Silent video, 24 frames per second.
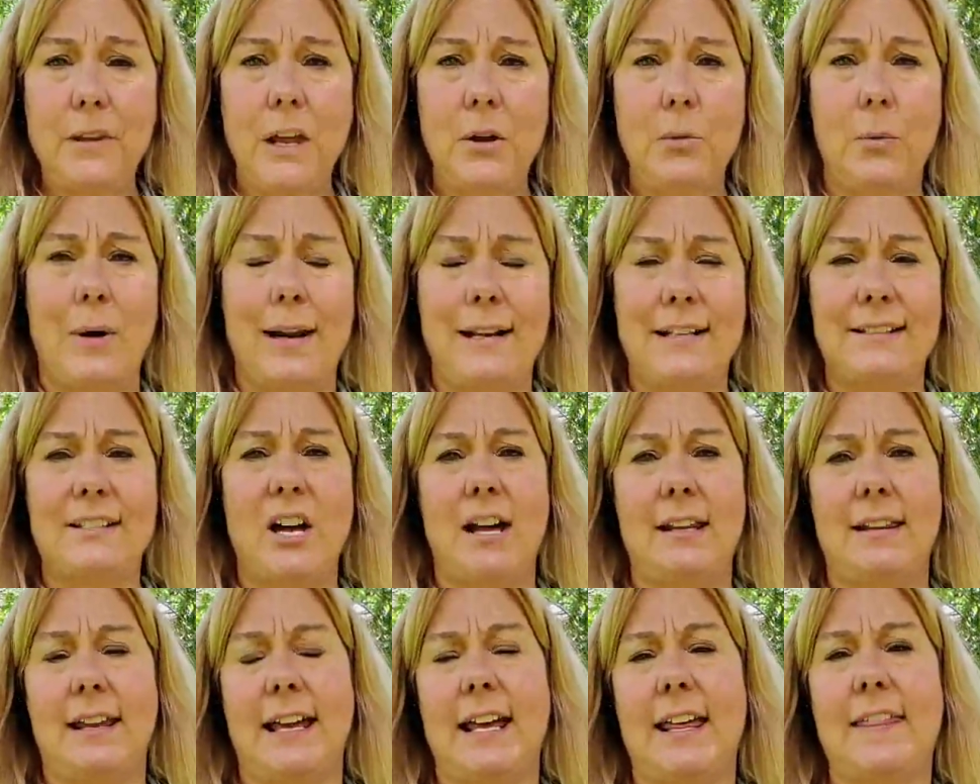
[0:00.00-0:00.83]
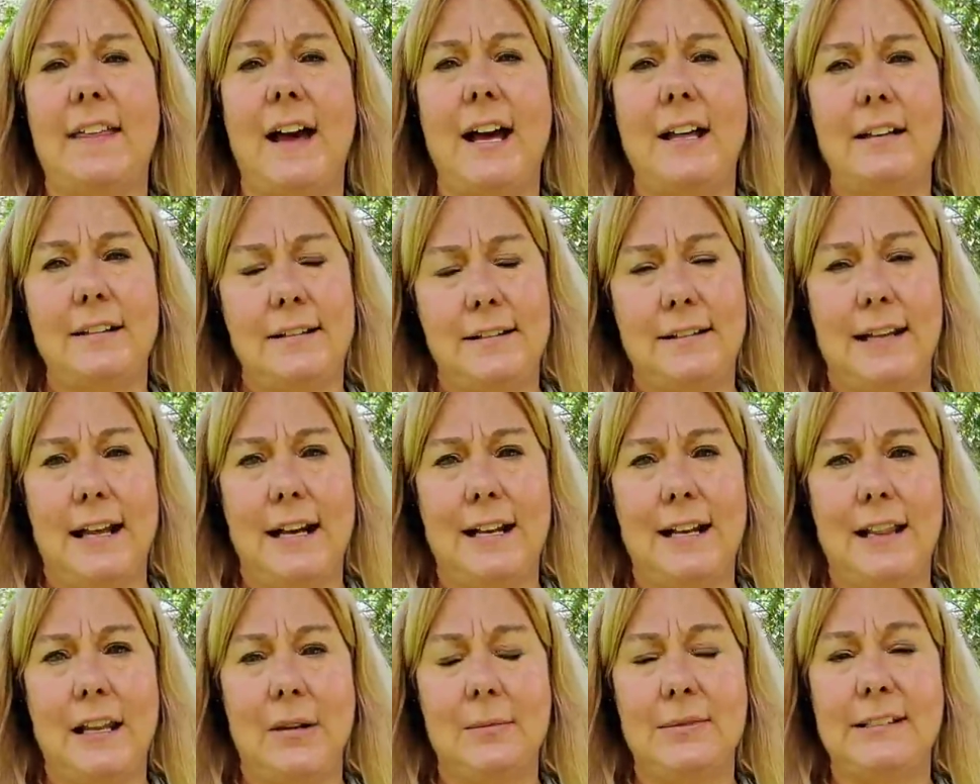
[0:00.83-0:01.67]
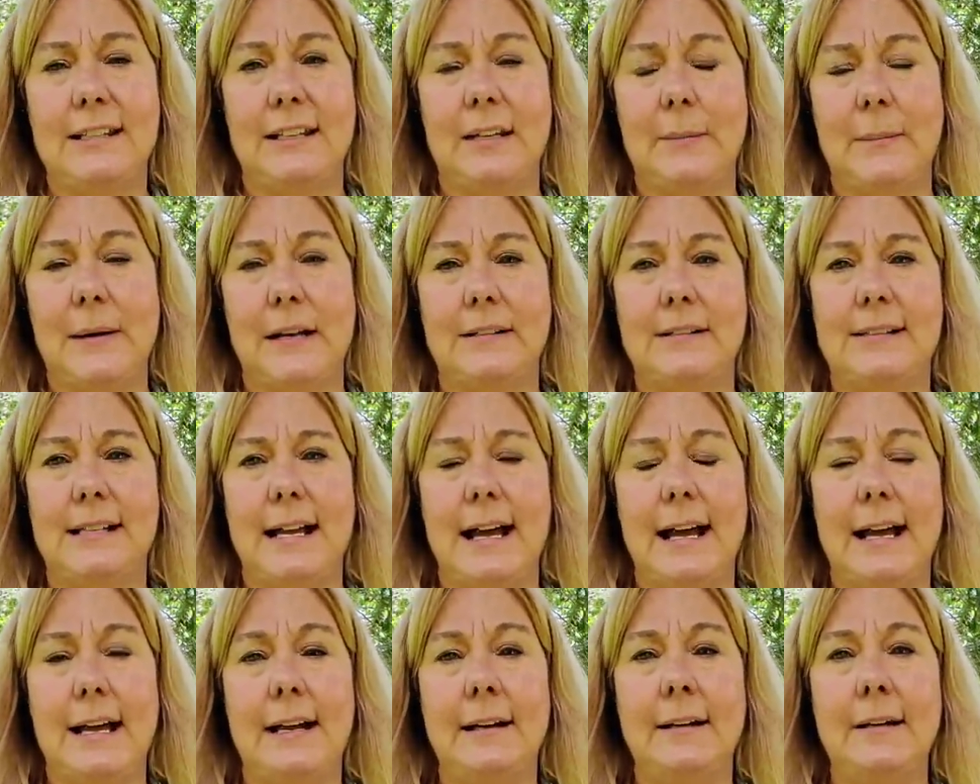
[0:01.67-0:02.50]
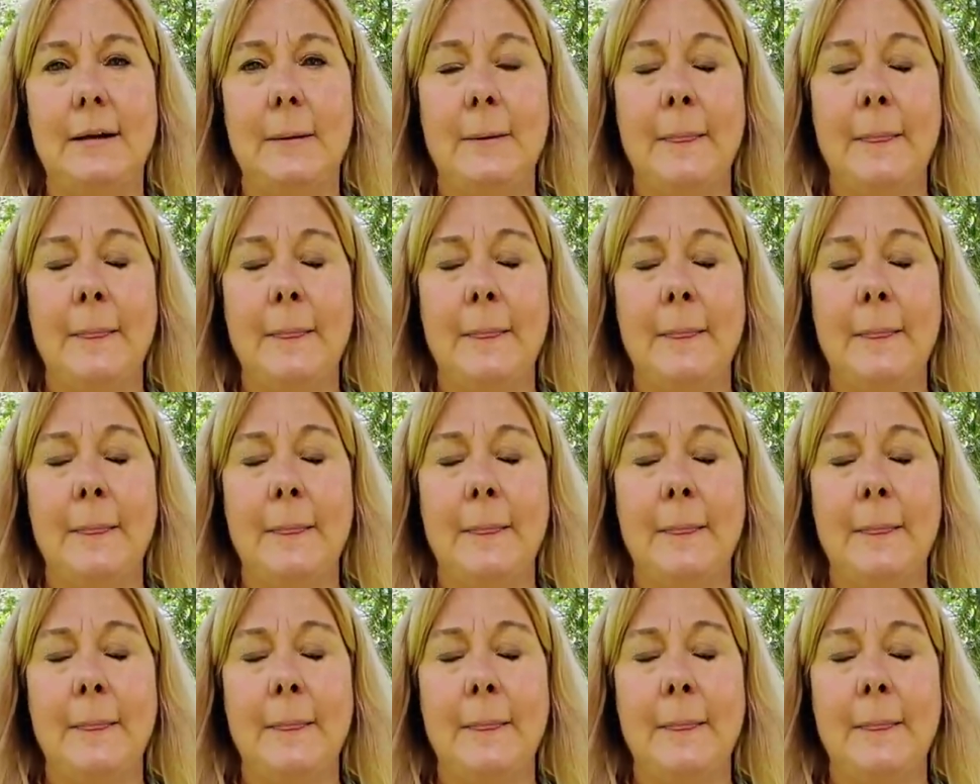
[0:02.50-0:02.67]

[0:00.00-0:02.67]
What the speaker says: when it's hot like that, letting them sleep outside.